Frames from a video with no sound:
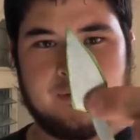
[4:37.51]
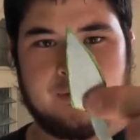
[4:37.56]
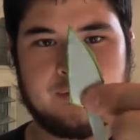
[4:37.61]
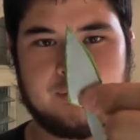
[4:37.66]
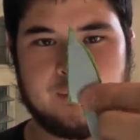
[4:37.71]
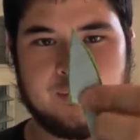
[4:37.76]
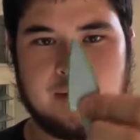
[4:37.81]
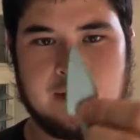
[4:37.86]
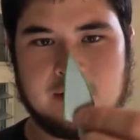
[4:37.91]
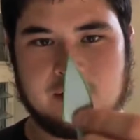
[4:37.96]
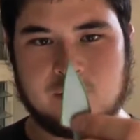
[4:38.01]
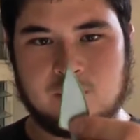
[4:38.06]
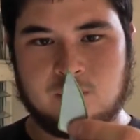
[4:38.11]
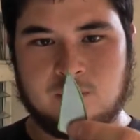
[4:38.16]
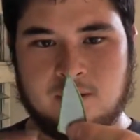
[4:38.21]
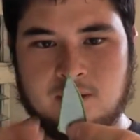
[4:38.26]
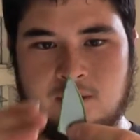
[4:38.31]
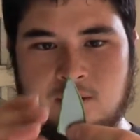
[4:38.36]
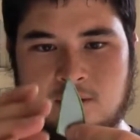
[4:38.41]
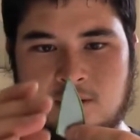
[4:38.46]
So we're
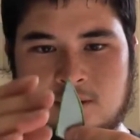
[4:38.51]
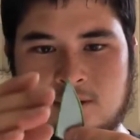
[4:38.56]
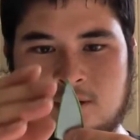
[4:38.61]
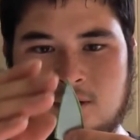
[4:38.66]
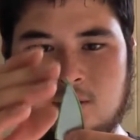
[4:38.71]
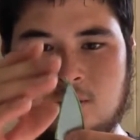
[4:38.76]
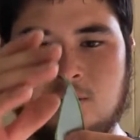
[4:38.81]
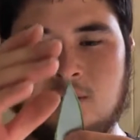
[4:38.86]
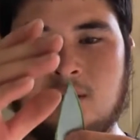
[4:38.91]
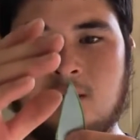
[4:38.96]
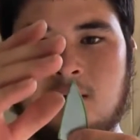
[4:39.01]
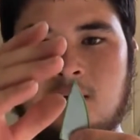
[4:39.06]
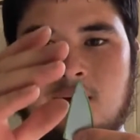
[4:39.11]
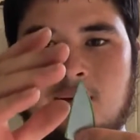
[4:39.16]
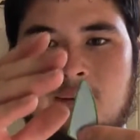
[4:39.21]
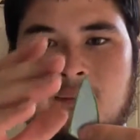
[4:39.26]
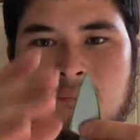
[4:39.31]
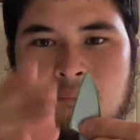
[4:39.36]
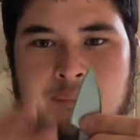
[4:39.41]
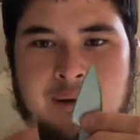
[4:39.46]
actually going to
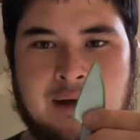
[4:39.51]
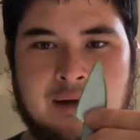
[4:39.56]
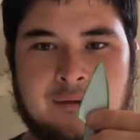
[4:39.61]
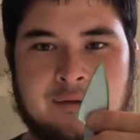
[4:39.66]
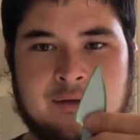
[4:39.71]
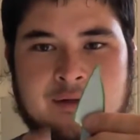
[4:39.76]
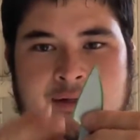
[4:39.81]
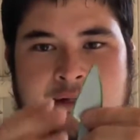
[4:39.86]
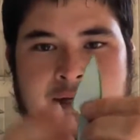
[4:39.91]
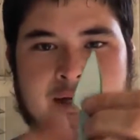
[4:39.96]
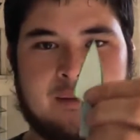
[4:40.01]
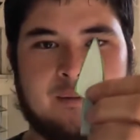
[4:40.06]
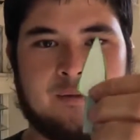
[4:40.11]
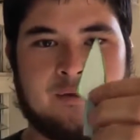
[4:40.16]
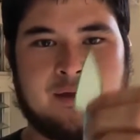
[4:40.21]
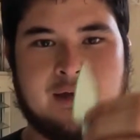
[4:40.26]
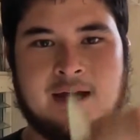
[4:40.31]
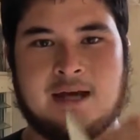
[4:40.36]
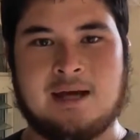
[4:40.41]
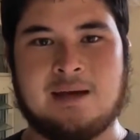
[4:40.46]
pound this out
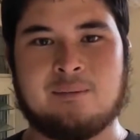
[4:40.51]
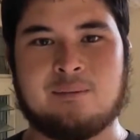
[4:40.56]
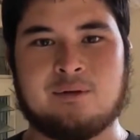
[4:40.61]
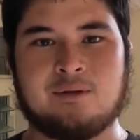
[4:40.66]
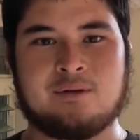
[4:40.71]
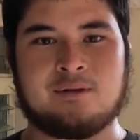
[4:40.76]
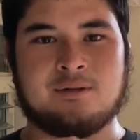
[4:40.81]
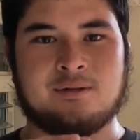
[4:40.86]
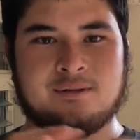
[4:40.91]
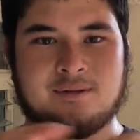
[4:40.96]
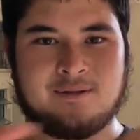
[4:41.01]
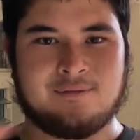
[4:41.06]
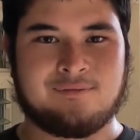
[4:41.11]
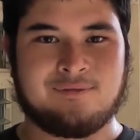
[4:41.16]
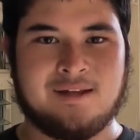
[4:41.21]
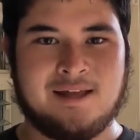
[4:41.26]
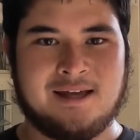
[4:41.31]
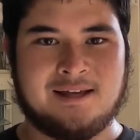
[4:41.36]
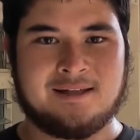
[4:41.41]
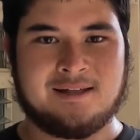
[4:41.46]
with a hammer to
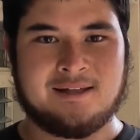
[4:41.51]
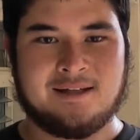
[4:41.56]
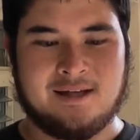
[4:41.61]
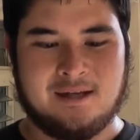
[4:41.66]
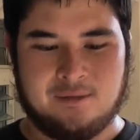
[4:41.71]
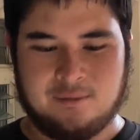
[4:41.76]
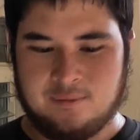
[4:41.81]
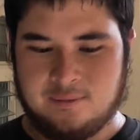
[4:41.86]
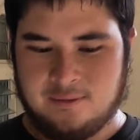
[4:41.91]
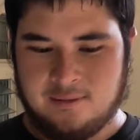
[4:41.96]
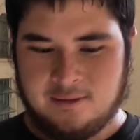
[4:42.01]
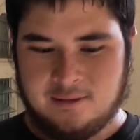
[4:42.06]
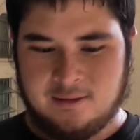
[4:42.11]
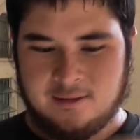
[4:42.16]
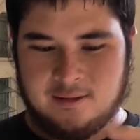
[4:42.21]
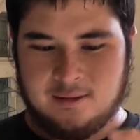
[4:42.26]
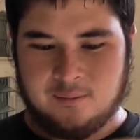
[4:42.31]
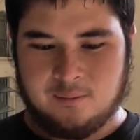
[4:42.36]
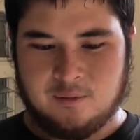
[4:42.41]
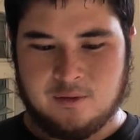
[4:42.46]
flatten it out.
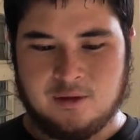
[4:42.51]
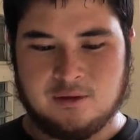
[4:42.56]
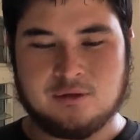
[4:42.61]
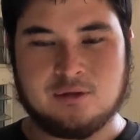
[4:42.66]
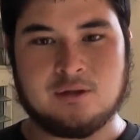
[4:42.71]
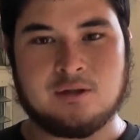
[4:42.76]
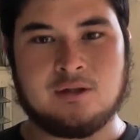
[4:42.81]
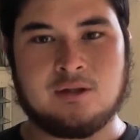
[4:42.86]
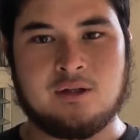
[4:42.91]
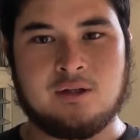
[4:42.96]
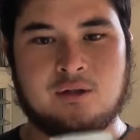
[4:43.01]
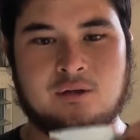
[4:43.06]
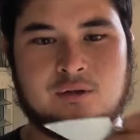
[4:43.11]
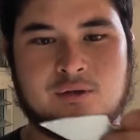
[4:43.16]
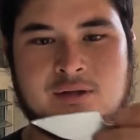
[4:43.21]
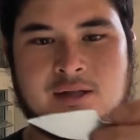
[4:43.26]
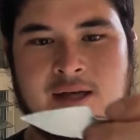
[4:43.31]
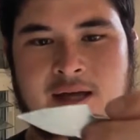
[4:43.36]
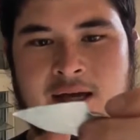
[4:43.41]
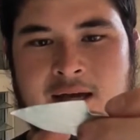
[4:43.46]
And we're also going to
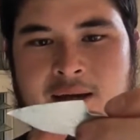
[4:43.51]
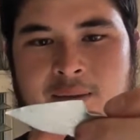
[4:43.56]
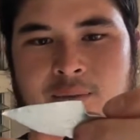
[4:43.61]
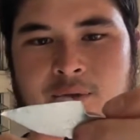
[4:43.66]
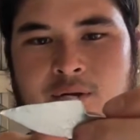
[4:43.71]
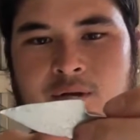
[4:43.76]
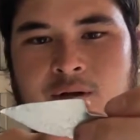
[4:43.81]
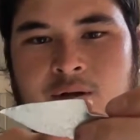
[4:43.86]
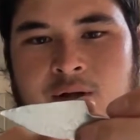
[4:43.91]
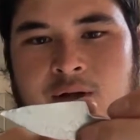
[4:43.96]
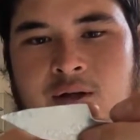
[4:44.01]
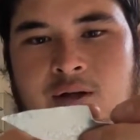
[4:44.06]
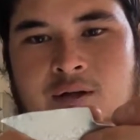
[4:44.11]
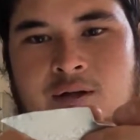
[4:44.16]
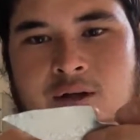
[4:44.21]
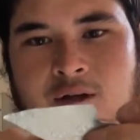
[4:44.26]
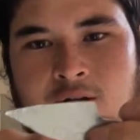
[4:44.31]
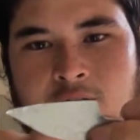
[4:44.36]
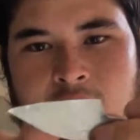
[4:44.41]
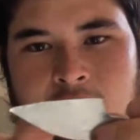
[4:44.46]
use the hammer
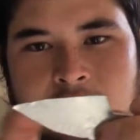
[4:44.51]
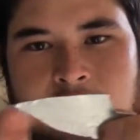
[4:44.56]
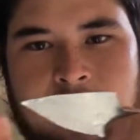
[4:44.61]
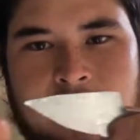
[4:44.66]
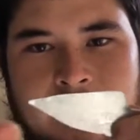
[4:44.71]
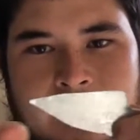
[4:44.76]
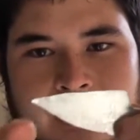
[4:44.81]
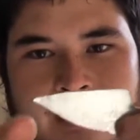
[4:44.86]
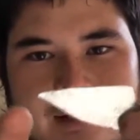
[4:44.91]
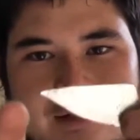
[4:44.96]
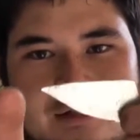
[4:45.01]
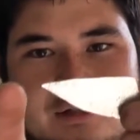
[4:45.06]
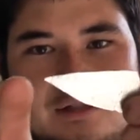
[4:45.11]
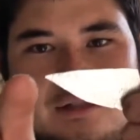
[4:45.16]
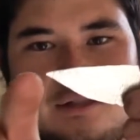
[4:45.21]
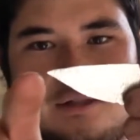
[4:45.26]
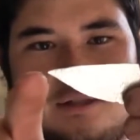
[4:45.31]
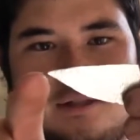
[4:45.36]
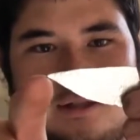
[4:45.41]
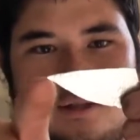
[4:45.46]
to harden the
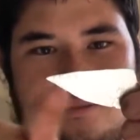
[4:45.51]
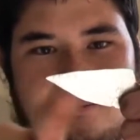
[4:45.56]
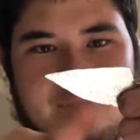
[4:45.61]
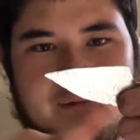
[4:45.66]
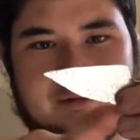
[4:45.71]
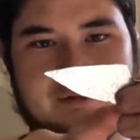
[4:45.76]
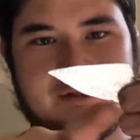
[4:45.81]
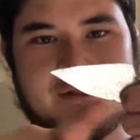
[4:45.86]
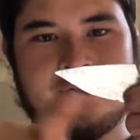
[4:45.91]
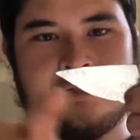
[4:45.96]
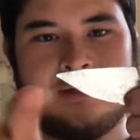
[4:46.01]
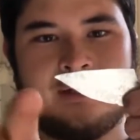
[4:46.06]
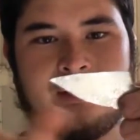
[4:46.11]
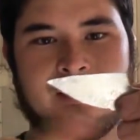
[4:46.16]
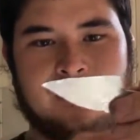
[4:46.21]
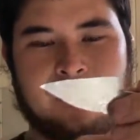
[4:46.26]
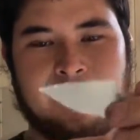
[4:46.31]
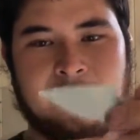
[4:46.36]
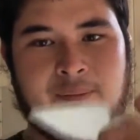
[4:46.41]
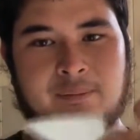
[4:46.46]
edges up just a
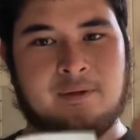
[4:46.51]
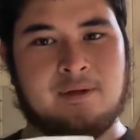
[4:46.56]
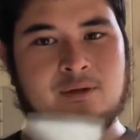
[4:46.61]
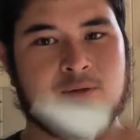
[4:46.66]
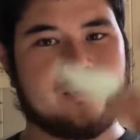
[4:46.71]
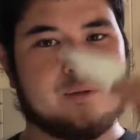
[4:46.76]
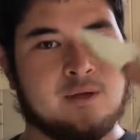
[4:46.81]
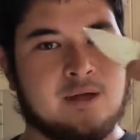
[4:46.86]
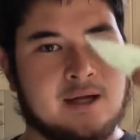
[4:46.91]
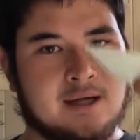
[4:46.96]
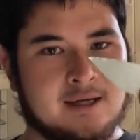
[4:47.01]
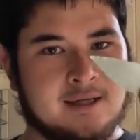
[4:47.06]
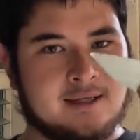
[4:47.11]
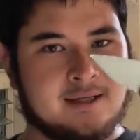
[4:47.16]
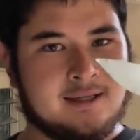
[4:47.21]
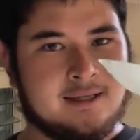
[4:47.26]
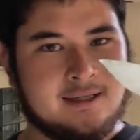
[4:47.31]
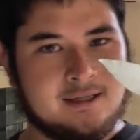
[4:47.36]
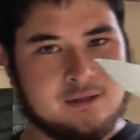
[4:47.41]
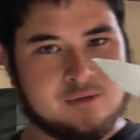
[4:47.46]
little bit because we're not
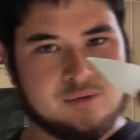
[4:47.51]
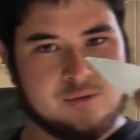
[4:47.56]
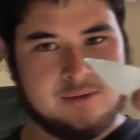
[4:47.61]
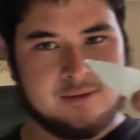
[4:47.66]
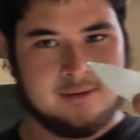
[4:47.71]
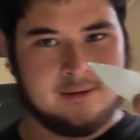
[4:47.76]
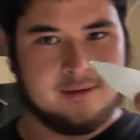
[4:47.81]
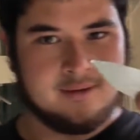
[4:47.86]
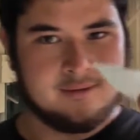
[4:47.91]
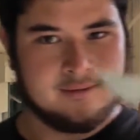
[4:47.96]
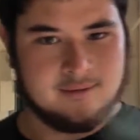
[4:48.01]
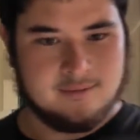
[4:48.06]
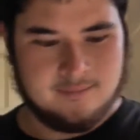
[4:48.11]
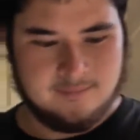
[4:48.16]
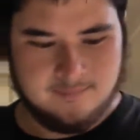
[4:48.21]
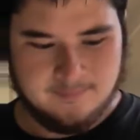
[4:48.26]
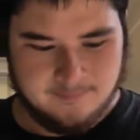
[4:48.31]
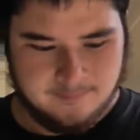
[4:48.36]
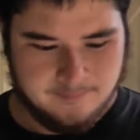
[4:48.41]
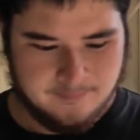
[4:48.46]
going to heat treat this.
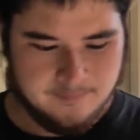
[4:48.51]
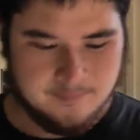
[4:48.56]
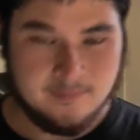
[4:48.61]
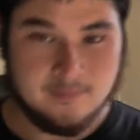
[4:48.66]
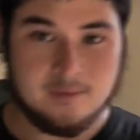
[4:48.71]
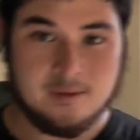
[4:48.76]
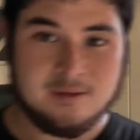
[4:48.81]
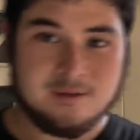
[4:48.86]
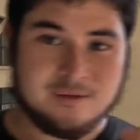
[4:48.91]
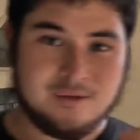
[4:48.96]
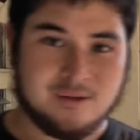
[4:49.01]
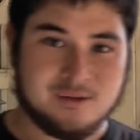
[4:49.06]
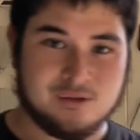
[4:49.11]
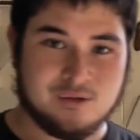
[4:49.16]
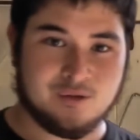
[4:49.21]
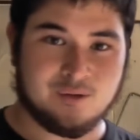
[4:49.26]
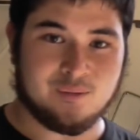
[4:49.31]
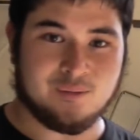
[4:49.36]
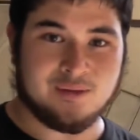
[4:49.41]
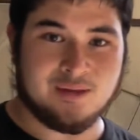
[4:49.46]
So I'll
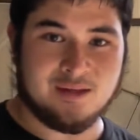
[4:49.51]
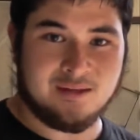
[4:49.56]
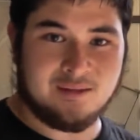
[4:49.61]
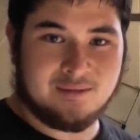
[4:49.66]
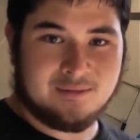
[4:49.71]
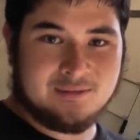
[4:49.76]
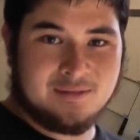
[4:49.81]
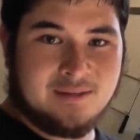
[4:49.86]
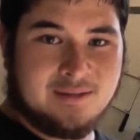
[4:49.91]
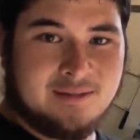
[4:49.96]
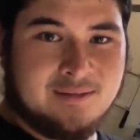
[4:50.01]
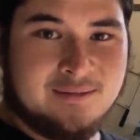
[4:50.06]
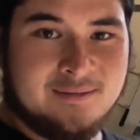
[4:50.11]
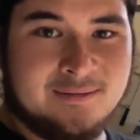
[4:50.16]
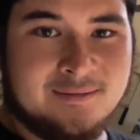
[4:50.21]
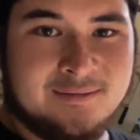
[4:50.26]
show you what that looks like.